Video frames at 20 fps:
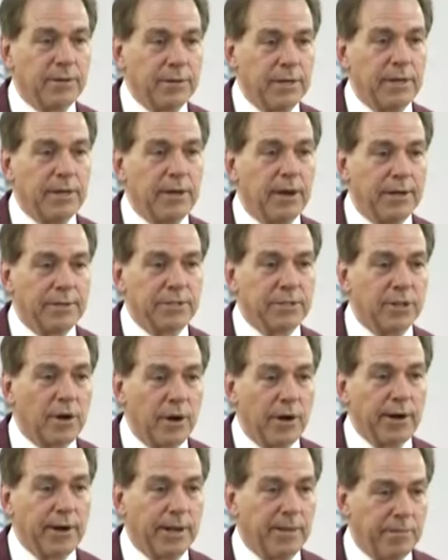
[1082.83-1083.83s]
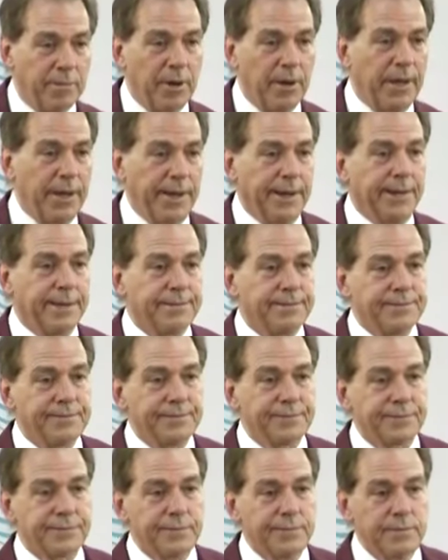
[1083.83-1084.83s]
did not start and play
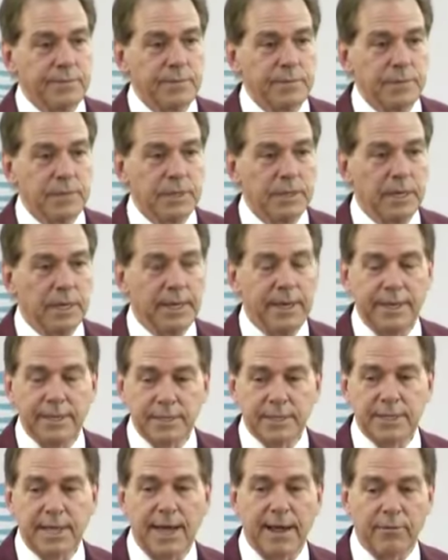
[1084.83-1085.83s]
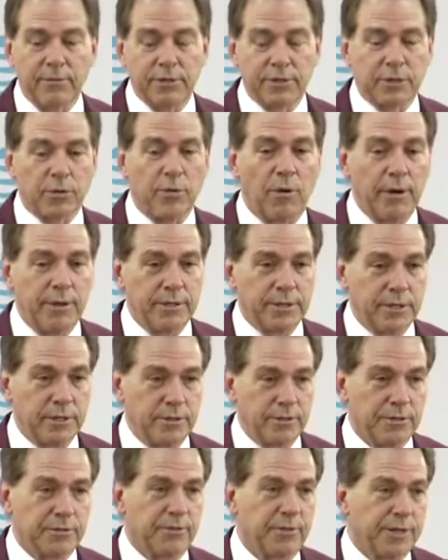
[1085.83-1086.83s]
and that's Cyrus
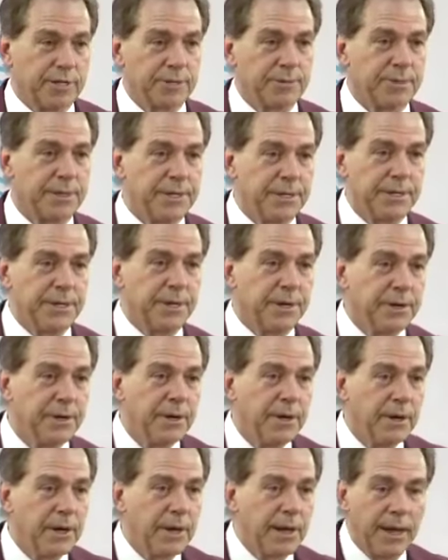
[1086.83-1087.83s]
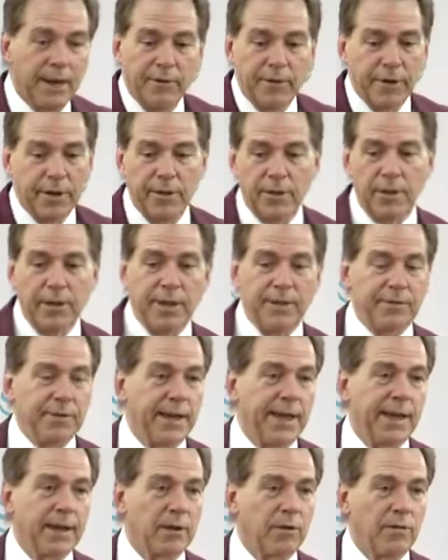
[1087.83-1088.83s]
Kouandjio's freshman year. Every other left
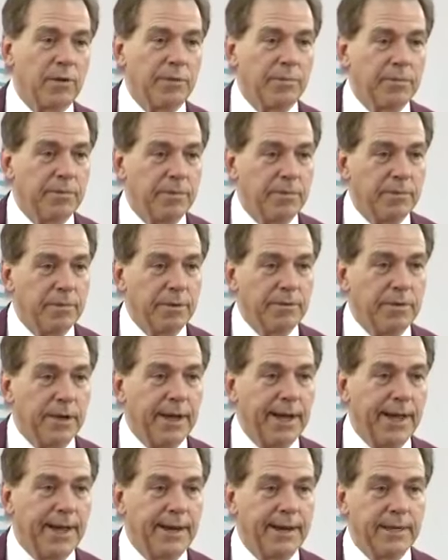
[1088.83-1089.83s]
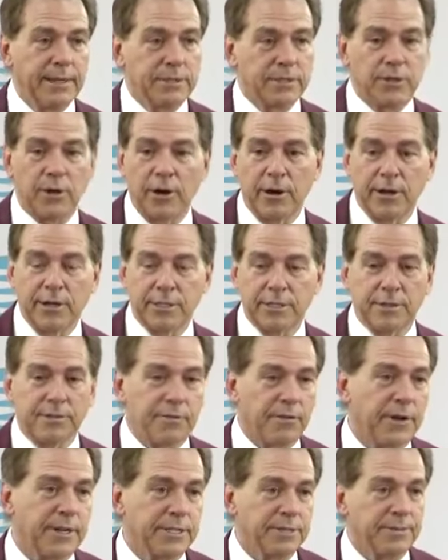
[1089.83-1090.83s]
tackle we, we've had has started as a
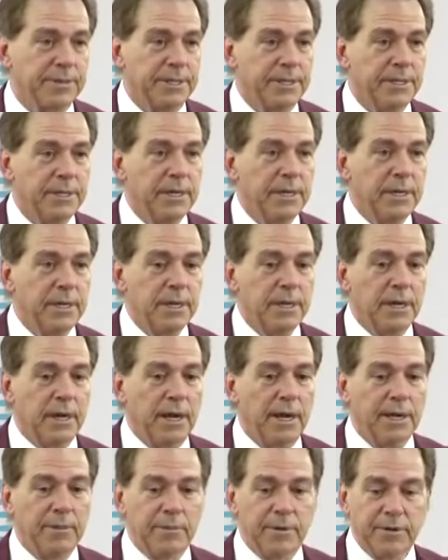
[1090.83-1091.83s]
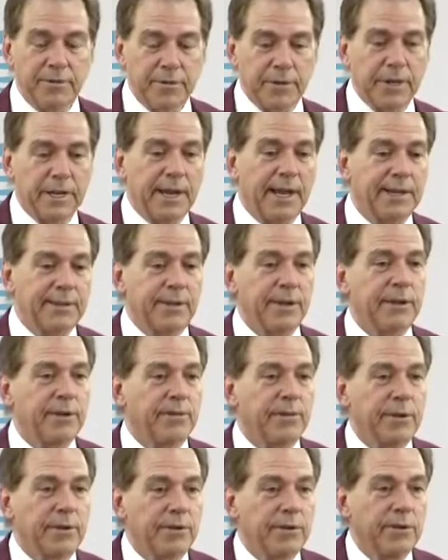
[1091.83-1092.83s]
freshman. All right, but if you get out there
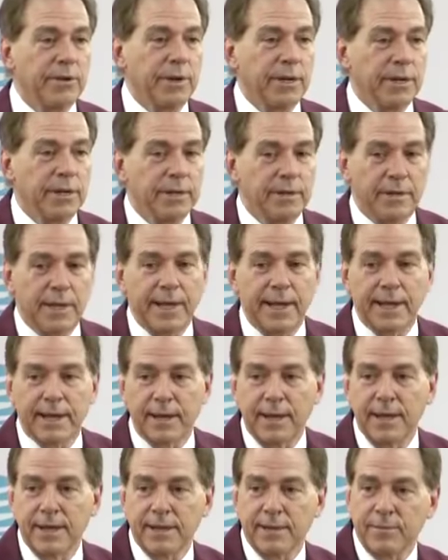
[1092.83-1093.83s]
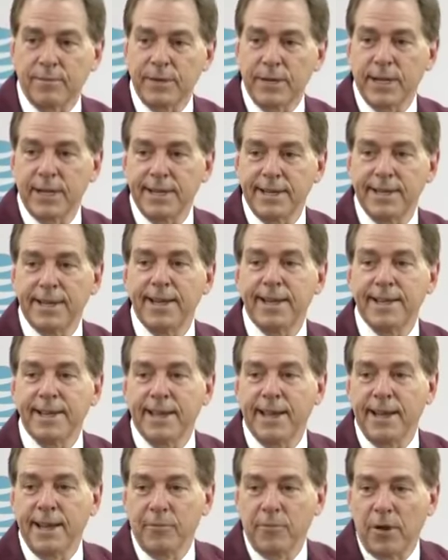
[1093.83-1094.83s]
in recruiting, they act like we got 10
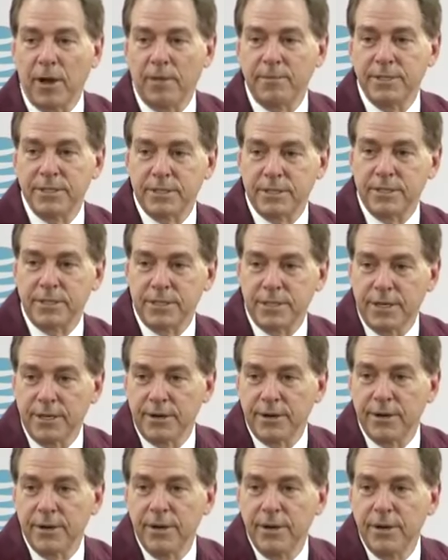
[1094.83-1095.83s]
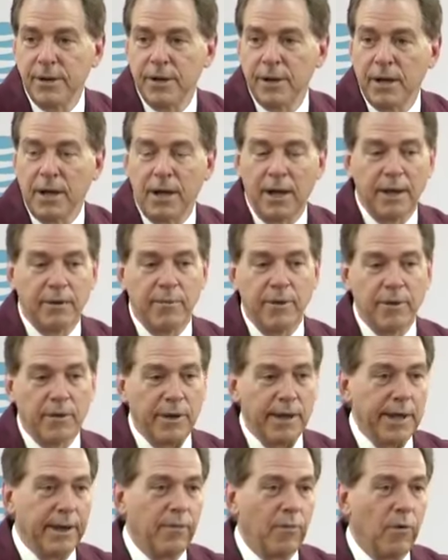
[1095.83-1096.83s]
Cam Robinsons here. All right, we
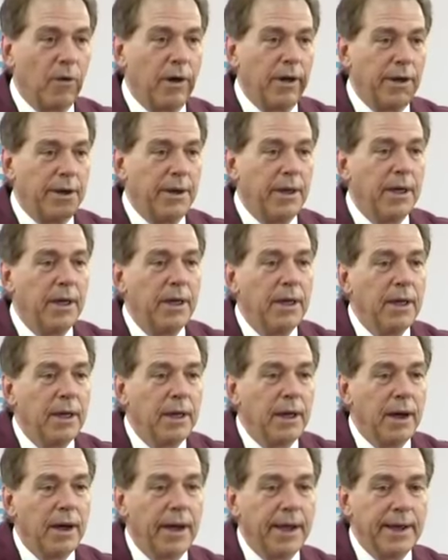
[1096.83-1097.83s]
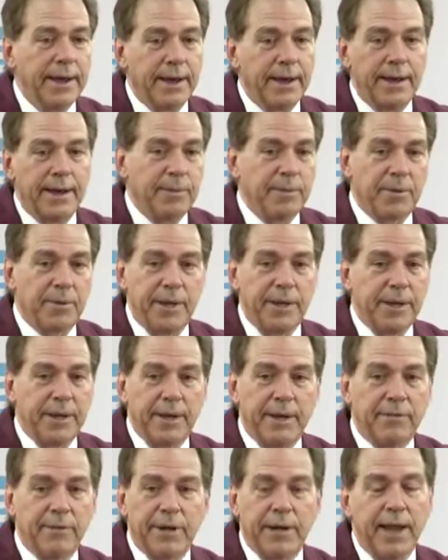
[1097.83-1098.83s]
only had one. All right, and he played
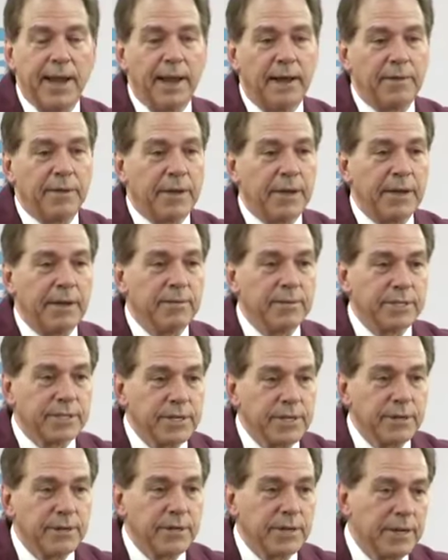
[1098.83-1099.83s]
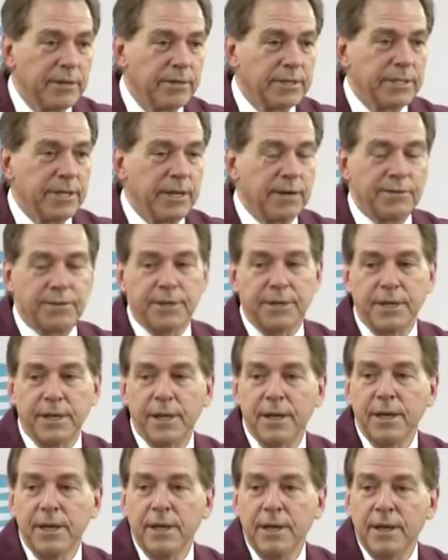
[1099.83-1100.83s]
every down that he was here that he was healthy.
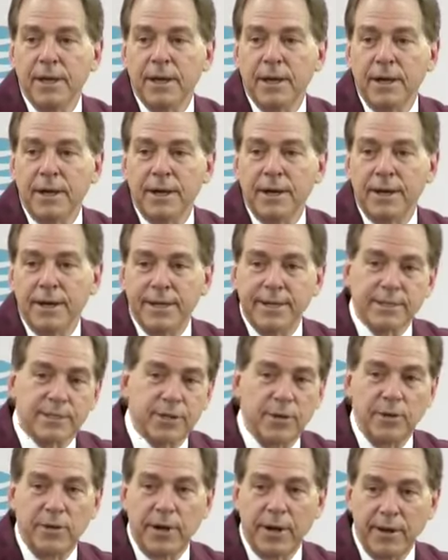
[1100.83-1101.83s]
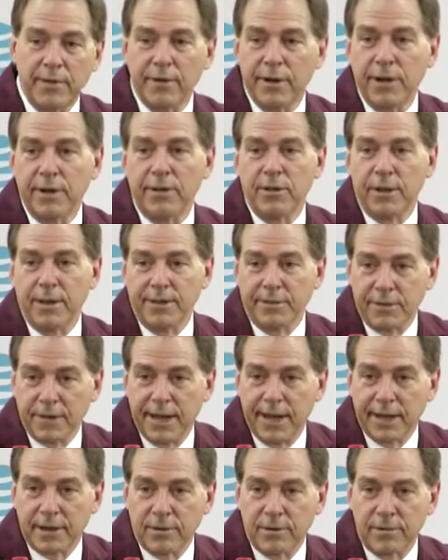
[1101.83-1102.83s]
Uh, and so did every other left
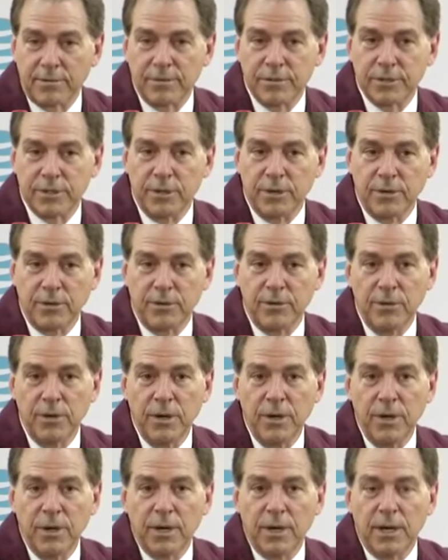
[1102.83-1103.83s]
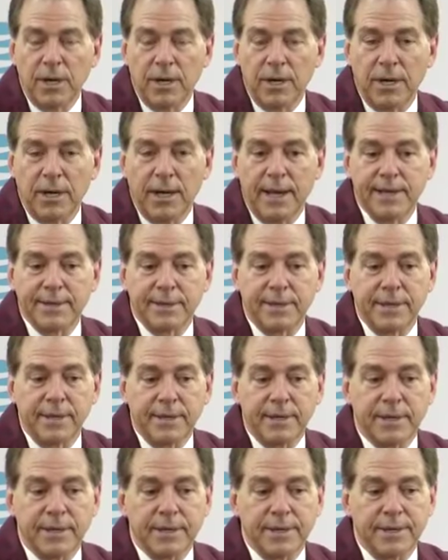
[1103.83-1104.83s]
tackle. So uh, I
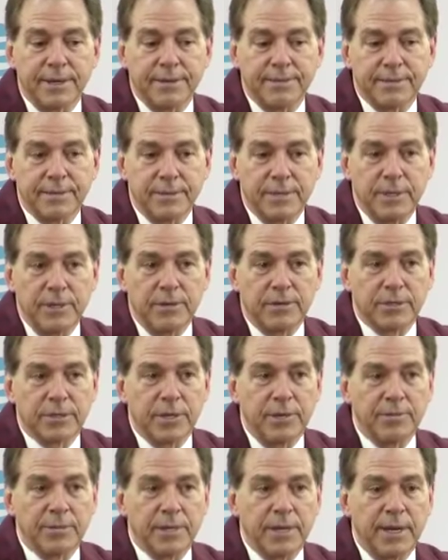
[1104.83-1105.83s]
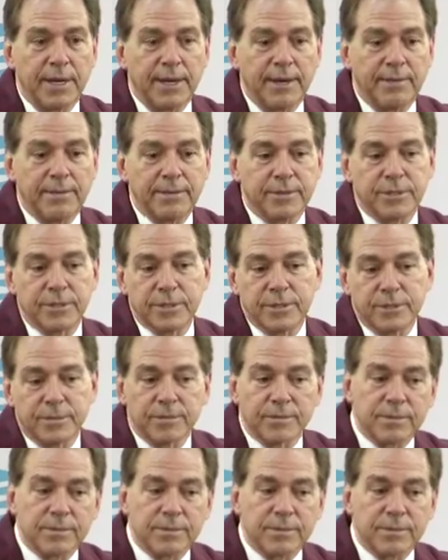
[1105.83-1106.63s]
think, uh, you know, sometimes